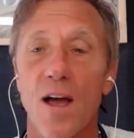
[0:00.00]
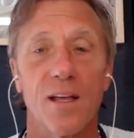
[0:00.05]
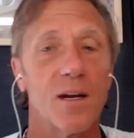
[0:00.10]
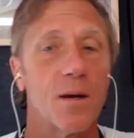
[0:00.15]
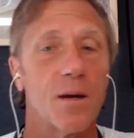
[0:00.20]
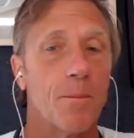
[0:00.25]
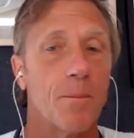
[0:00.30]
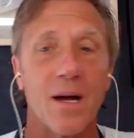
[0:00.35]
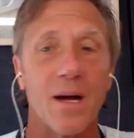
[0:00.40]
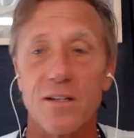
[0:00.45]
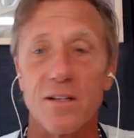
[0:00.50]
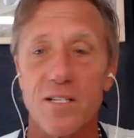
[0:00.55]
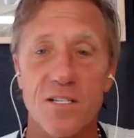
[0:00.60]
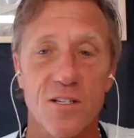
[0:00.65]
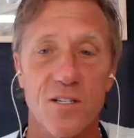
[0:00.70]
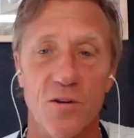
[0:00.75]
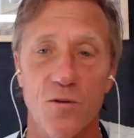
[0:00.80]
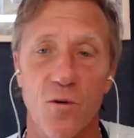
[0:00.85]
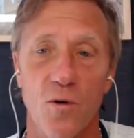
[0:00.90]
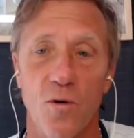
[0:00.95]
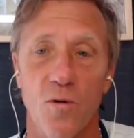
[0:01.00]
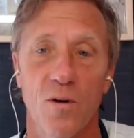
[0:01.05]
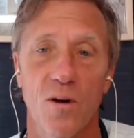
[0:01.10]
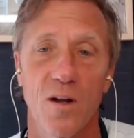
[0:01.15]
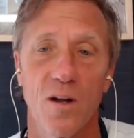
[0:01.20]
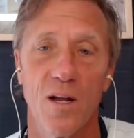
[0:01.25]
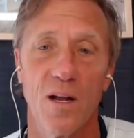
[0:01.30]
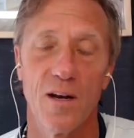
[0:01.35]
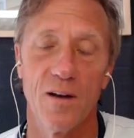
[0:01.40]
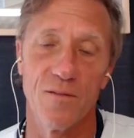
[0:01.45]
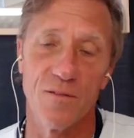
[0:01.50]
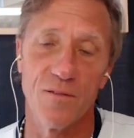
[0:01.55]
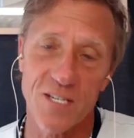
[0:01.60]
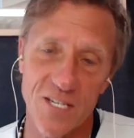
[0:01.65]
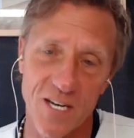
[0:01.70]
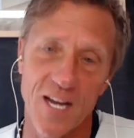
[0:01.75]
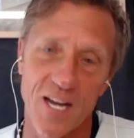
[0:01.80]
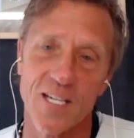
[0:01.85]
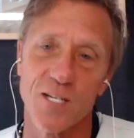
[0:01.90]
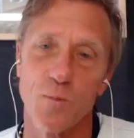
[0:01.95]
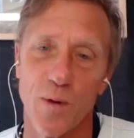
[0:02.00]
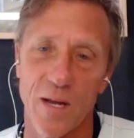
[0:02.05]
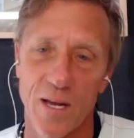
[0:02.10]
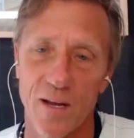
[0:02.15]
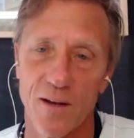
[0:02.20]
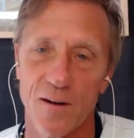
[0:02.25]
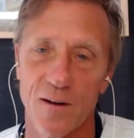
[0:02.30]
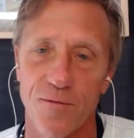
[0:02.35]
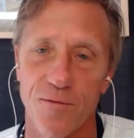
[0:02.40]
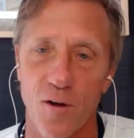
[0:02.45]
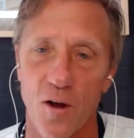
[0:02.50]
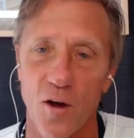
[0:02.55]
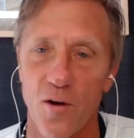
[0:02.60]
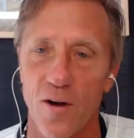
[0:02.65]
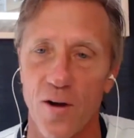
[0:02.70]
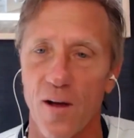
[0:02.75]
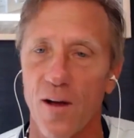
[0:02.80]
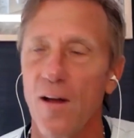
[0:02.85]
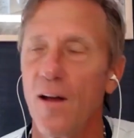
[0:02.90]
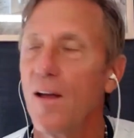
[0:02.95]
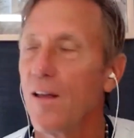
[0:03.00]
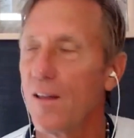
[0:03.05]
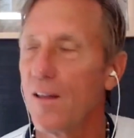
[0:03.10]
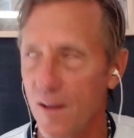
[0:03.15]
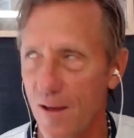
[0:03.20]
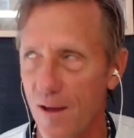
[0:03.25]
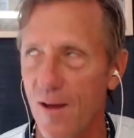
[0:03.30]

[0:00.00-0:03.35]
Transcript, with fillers: lying in amongst it all. And in this case, we had really? a floater.